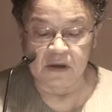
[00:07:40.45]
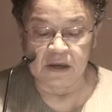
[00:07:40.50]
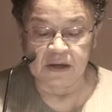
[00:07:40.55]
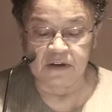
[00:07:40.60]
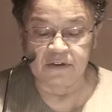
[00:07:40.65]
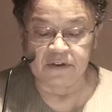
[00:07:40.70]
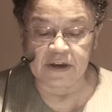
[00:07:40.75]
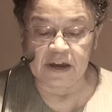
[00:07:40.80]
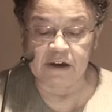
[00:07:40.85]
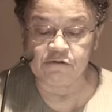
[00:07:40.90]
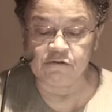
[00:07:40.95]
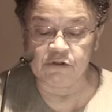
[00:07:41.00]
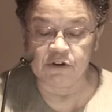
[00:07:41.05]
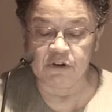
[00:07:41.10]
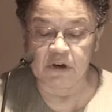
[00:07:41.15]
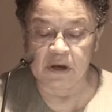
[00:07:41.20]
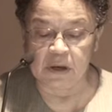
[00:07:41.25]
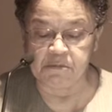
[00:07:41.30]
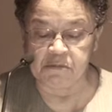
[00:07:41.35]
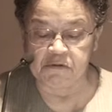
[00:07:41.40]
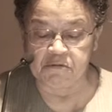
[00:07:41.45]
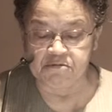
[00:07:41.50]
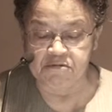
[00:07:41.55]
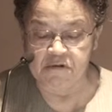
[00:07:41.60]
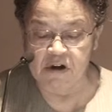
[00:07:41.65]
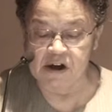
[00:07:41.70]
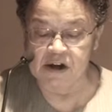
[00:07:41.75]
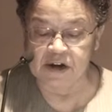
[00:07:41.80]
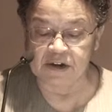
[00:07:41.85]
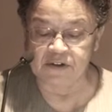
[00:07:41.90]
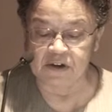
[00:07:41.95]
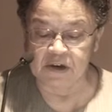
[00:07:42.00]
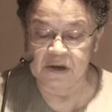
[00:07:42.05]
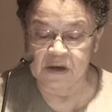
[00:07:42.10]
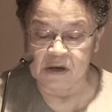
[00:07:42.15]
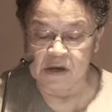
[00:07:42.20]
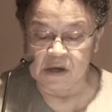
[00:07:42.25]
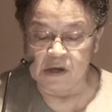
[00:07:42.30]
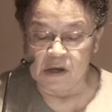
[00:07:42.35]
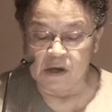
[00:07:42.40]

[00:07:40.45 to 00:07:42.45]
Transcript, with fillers: integrity, propriety,